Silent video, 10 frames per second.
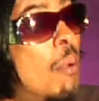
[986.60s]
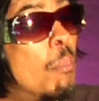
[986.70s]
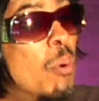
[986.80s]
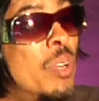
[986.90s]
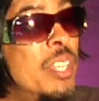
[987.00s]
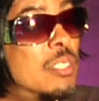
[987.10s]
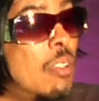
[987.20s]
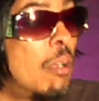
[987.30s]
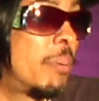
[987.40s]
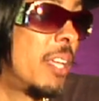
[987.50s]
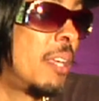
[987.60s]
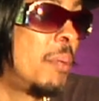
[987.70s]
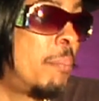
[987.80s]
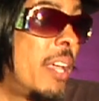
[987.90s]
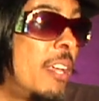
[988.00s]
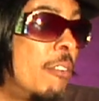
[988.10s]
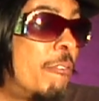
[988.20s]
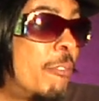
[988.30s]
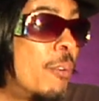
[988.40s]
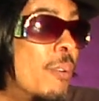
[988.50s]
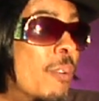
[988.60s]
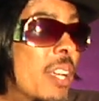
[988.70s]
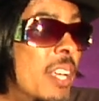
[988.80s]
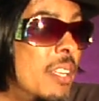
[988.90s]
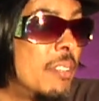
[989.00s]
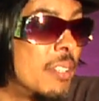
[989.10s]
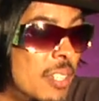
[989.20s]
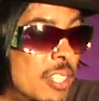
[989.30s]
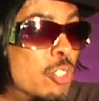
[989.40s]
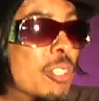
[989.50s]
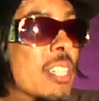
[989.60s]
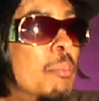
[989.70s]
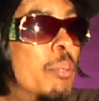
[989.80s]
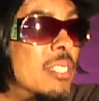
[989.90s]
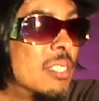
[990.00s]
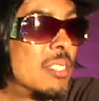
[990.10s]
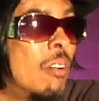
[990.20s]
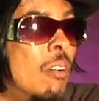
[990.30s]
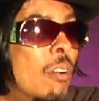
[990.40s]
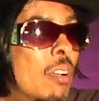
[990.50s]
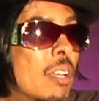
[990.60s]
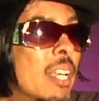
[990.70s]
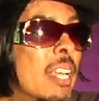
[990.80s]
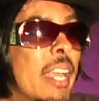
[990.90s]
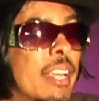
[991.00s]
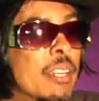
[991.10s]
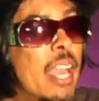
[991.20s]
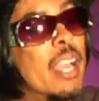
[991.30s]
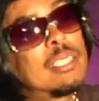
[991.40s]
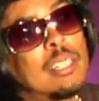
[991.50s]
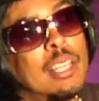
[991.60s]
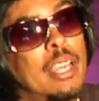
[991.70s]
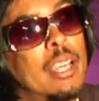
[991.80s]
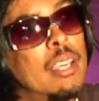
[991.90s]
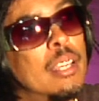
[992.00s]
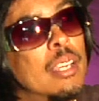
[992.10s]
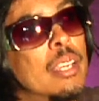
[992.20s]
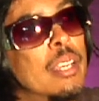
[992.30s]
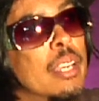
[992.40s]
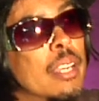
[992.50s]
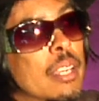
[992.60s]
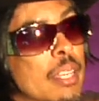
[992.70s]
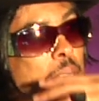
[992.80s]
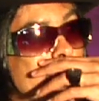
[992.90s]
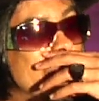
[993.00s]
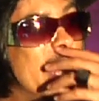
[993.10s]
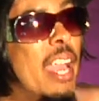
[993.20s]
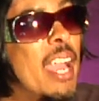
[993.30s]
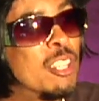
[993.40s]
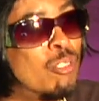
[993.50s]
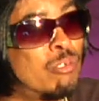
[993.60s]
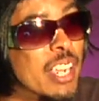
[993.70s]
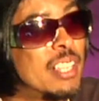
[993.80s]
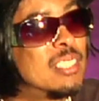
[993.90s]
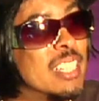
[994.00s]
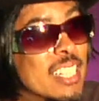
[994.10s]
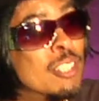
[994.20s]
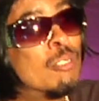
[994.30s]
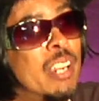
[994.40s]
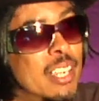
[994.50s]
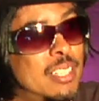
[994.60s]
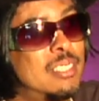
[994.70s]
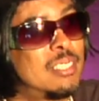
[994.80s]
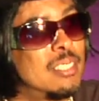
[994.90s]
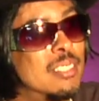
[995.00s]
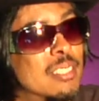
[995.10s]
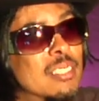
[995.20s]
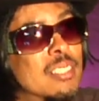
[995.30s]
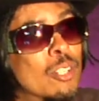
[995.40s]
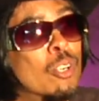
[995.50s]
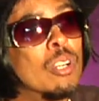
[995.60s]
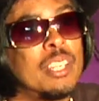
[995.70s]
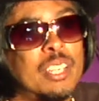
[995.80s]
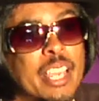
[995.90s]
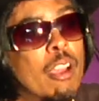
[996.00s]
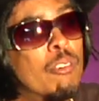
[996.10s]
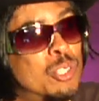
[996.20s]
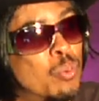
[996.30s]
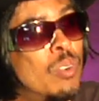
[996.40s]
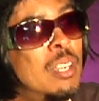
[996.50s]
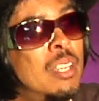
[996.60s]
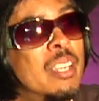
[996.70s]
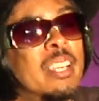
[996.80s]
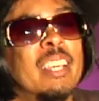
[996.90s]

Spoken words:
But when he started playing me Paid in Full and Strictly Business On, and X-Clan, they had the records in the records, early KRS-One.